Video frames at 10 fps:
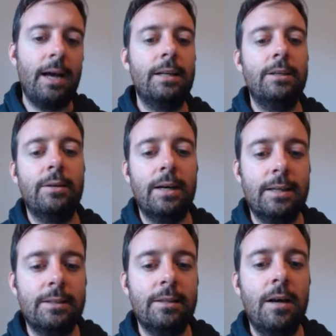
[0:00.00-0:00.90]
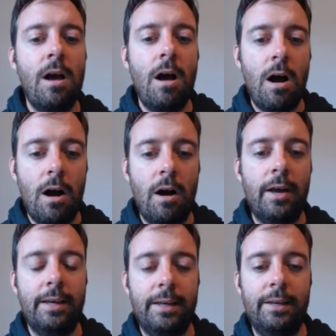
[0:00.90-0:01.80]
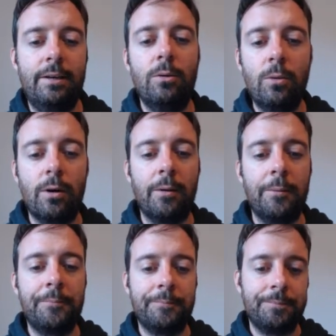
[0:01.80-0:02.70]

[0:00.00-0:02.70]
and you add IE or.